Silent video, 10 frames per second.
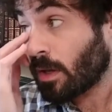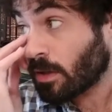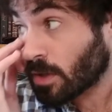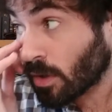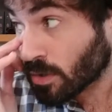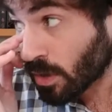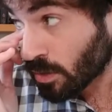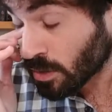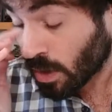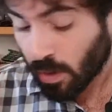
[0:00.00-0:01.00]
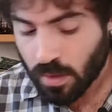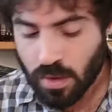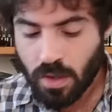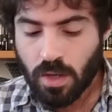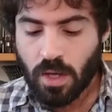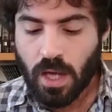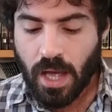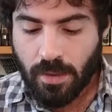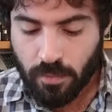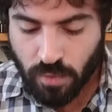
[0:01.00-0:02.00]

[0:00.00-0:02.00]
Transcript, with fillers: so so so um,